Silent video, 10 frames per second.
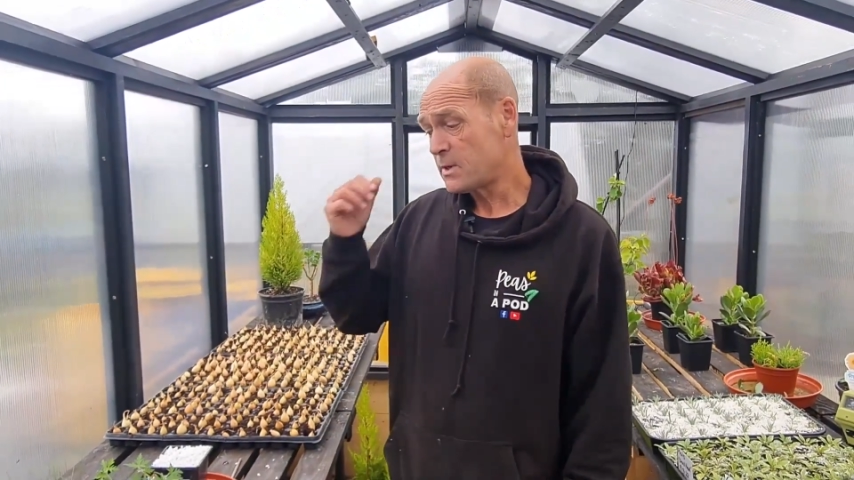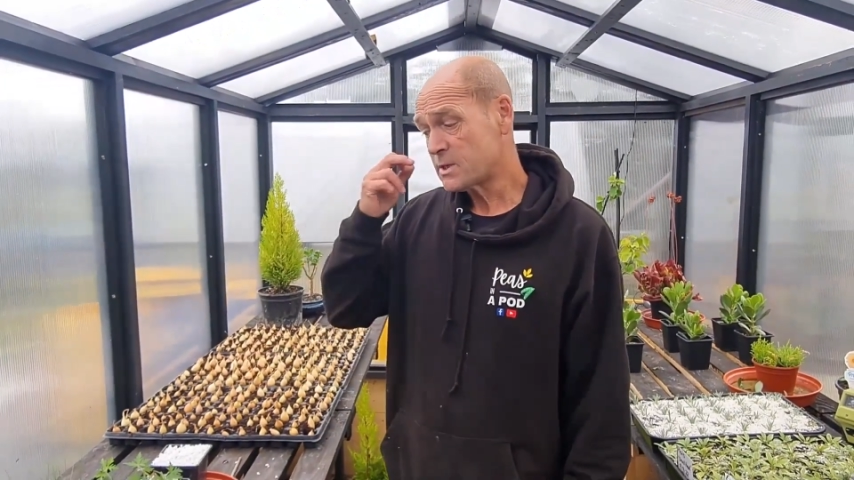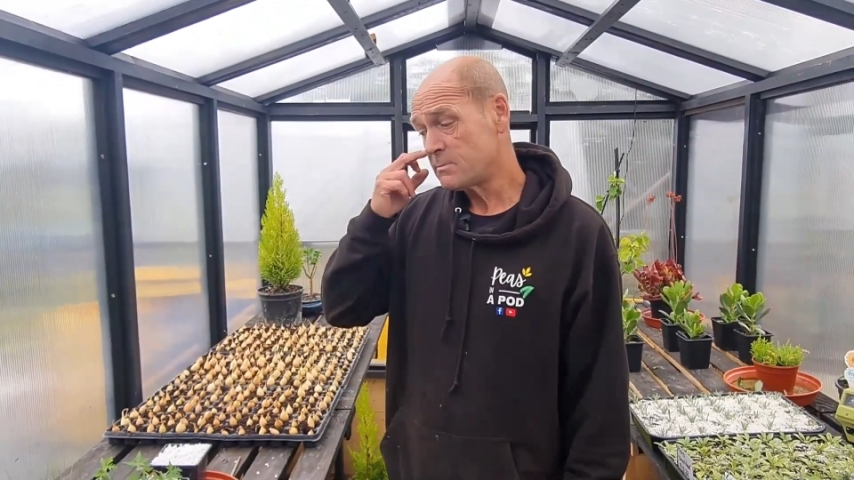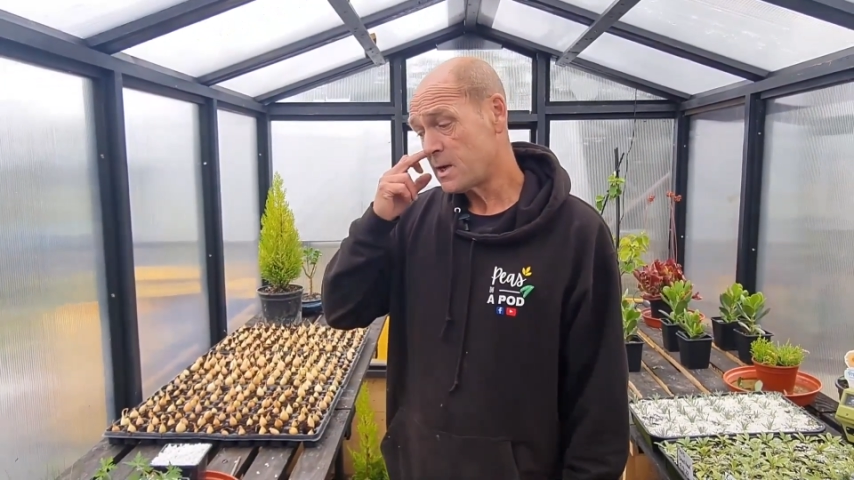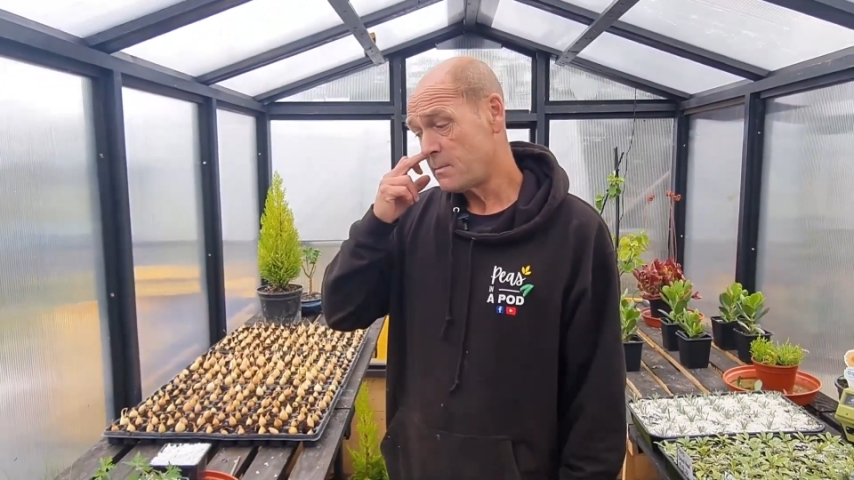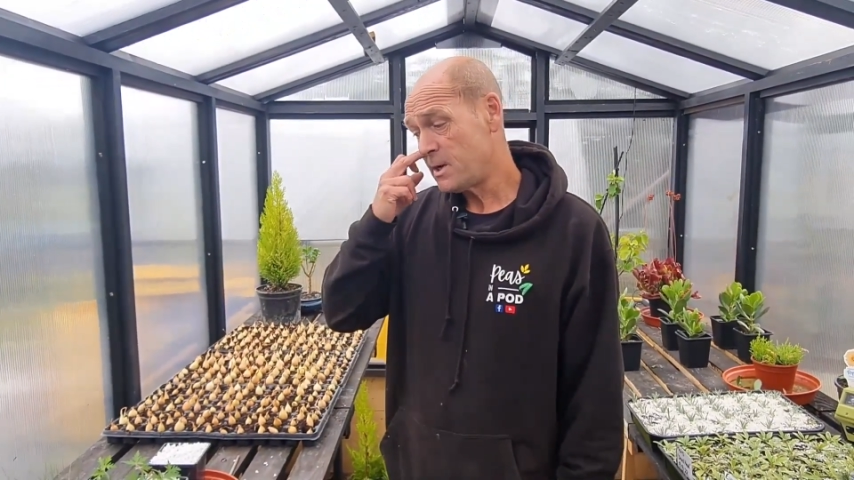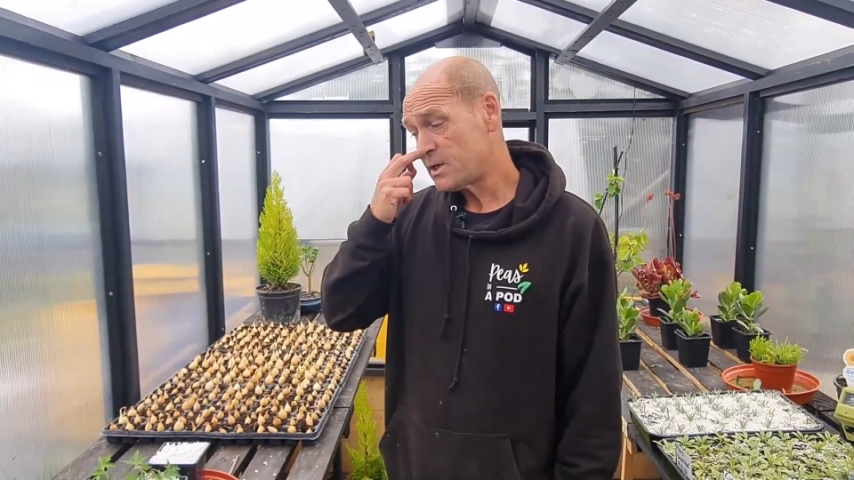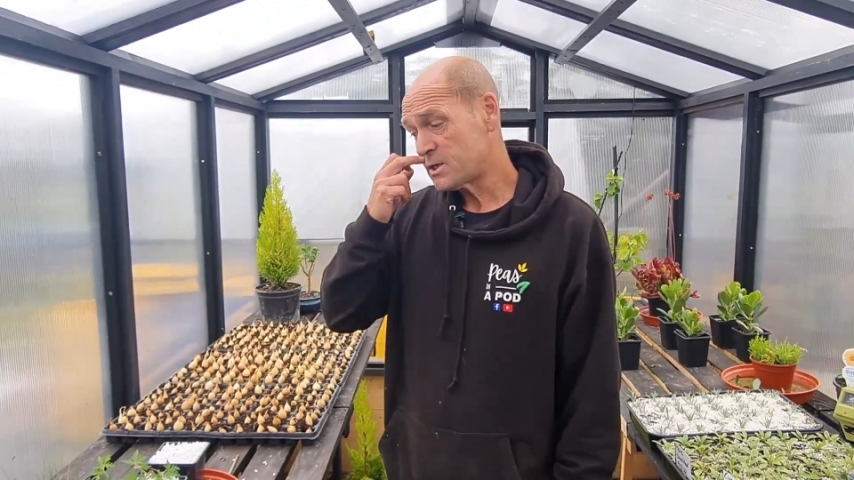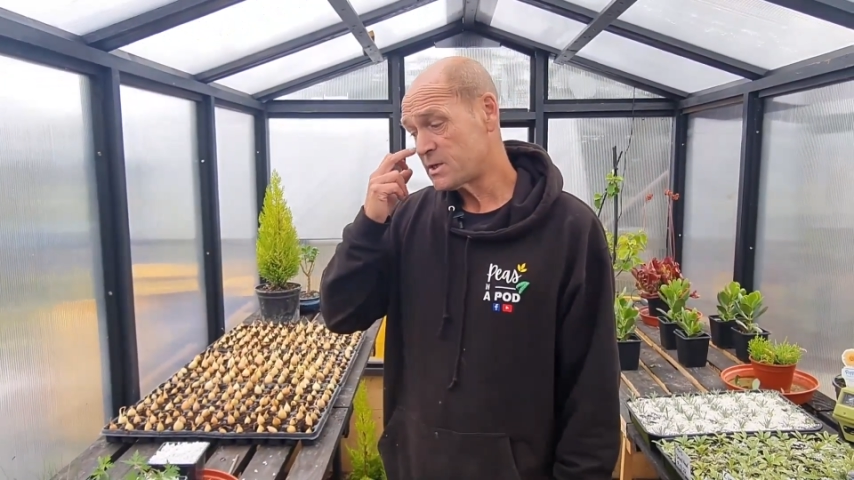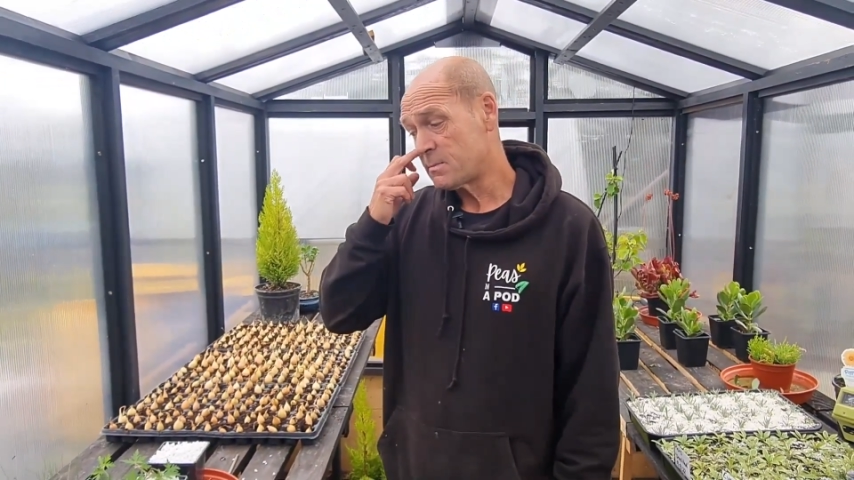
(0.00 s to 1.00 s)
with some
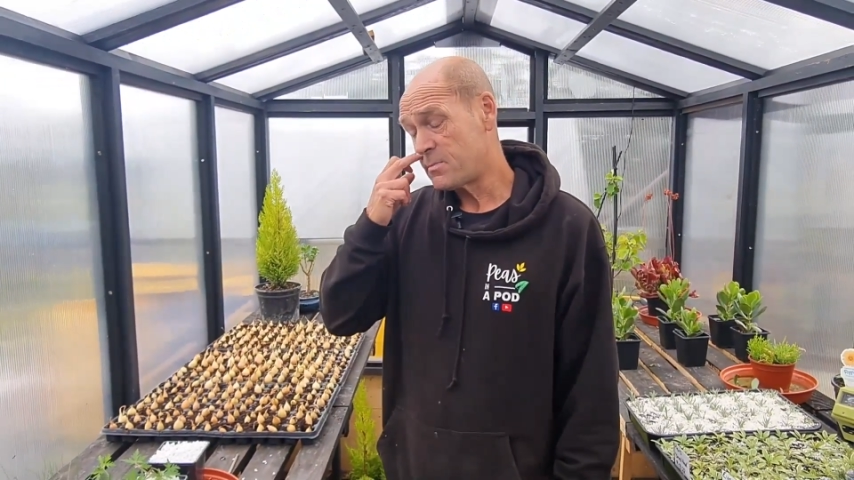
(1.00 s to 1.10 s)
herbaceous